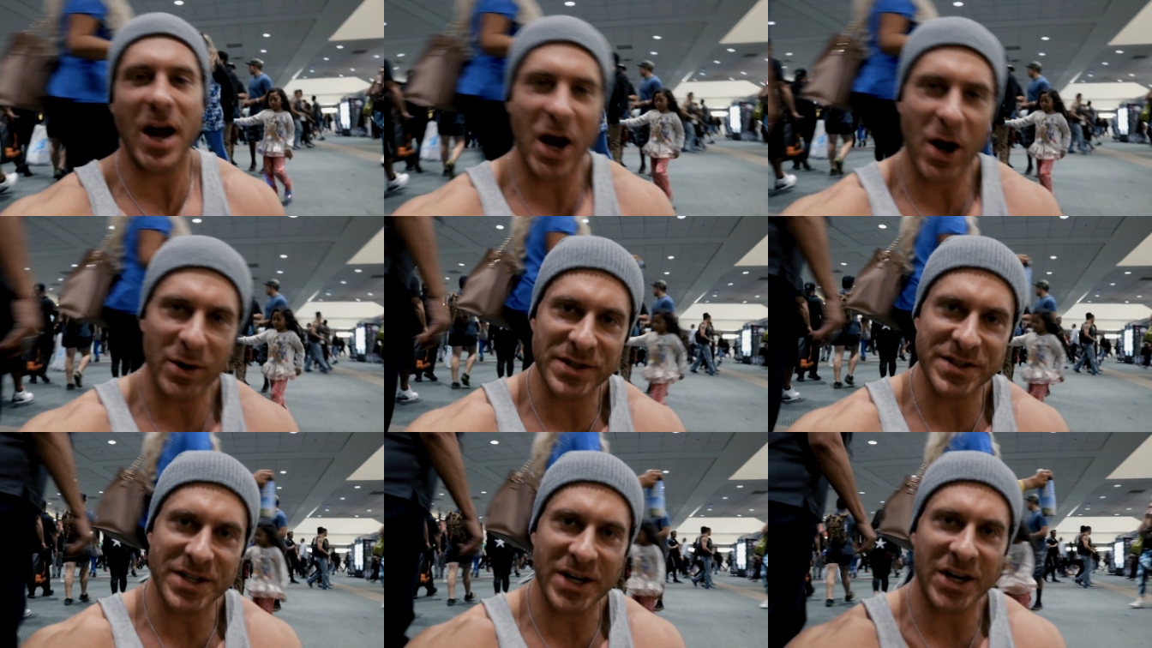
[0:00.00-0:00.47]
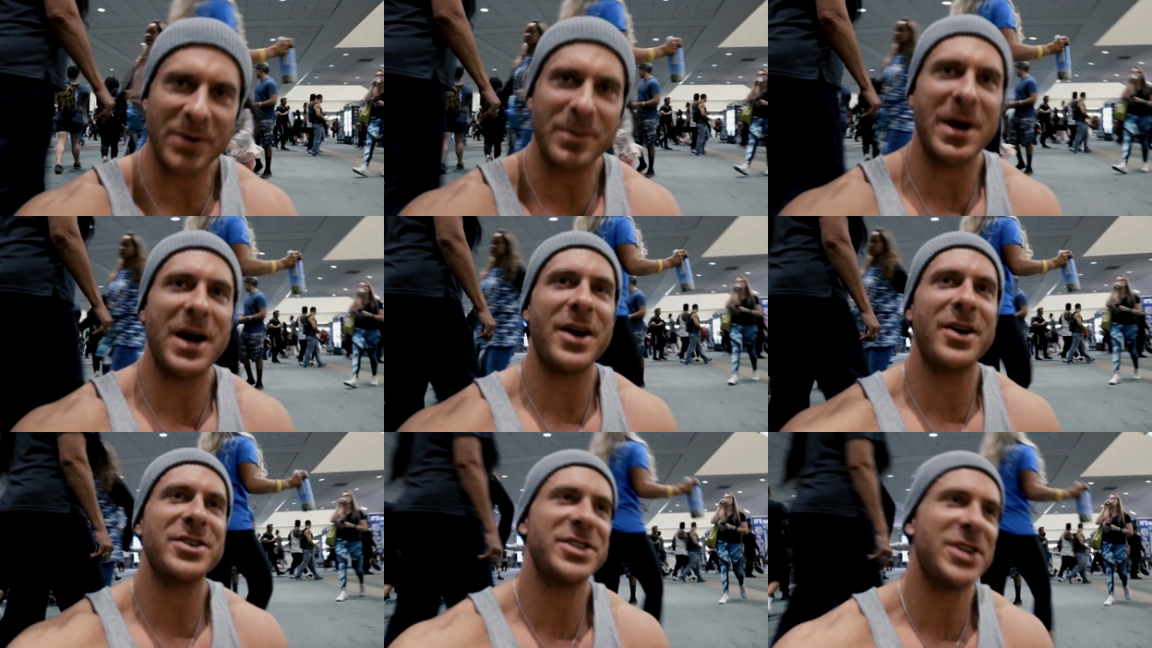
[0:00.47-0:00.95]
I always talk
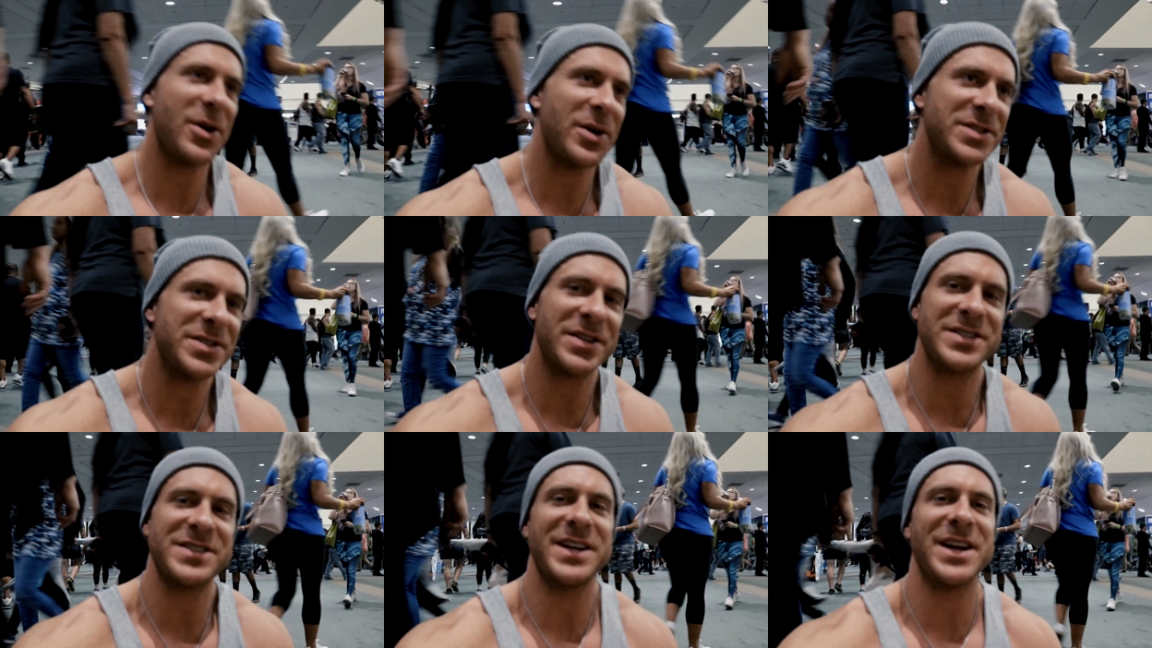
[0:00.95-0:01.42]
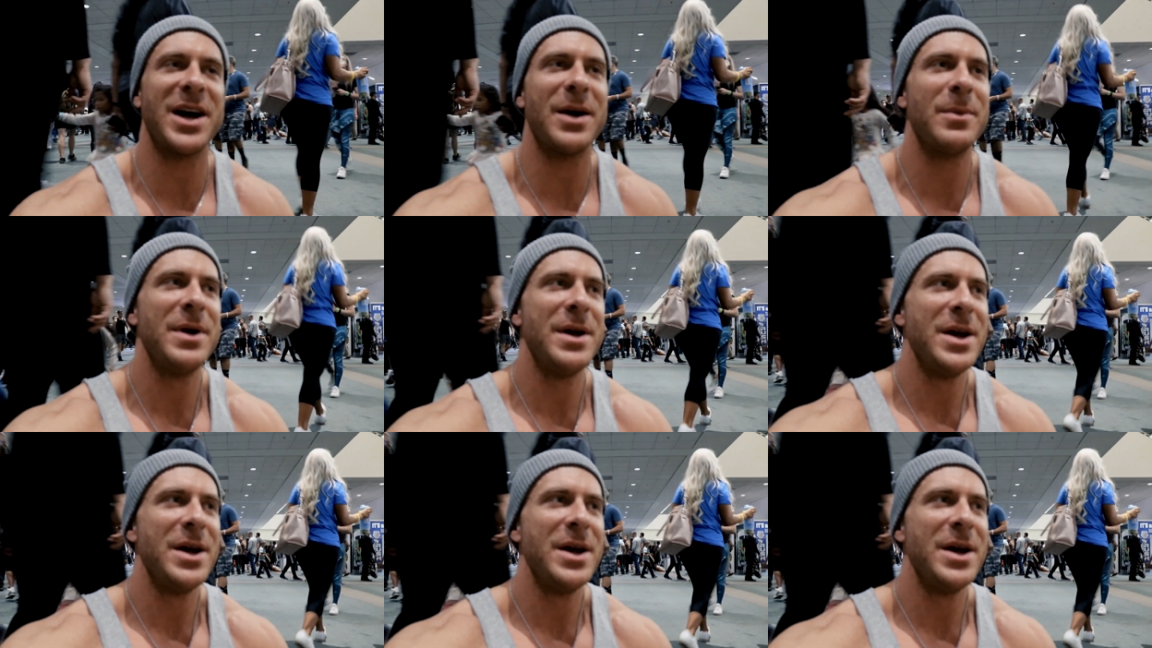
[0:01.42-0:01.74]
about her. She always picks it up.